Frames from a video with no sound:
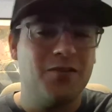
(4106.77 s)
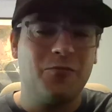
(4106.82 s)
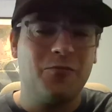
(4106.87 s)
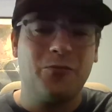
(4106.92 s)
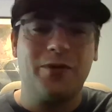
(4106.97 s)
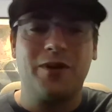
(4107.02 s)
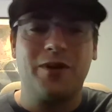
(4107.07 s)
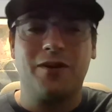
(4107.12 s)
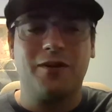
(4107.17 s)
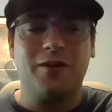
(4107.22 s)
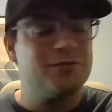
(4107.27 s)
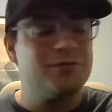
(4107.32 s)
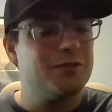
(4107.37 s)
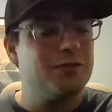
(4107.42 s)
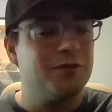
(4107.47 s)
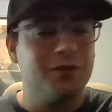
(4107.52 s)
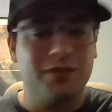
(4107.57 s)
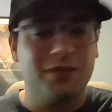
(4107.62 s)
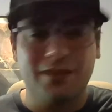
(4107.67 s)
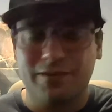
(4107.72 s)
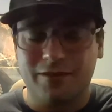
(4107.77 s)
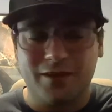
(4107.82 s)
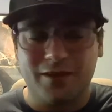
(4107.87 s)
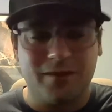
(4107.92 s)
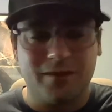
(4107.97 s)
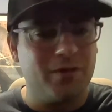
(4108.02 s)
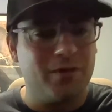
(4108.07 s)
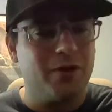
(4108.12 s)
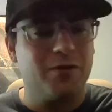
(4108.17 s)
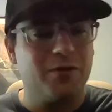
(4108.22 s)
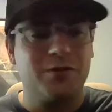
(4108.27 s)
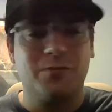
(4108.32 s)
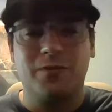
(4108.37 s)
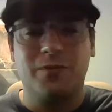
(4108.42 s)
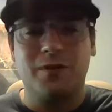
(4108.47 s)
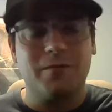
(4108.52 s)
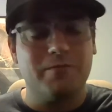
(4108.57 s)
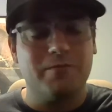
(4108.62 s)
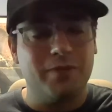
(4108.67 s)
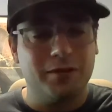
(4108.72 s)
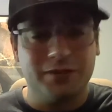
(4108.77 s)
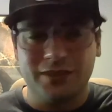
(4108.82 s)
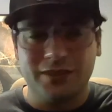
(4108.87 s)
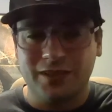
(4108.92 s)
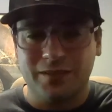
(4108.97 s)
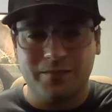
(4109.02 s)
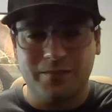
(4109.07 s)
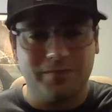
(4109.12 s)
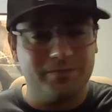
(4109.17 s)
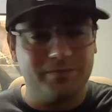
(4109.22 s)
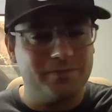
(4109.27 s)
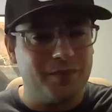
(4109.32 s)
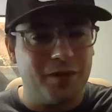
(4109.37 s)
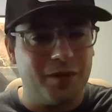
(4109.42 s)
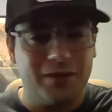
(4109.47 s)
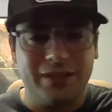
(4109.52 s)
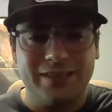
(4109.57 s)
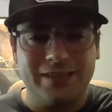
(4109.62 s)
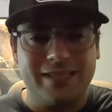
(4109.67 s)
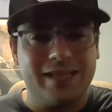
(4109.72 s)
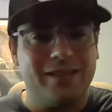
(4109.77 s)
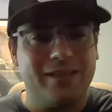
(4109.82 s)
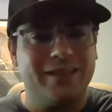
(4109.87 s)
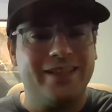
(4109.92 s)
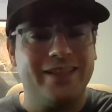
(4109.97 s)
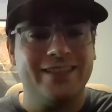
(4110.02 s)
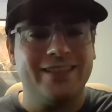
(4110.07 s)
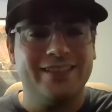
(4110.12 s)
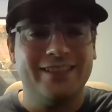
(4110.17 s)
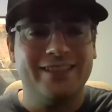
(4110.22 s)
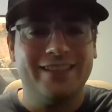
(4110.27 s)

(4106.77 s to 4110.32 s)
We are delivering boats, we're building them on the daily.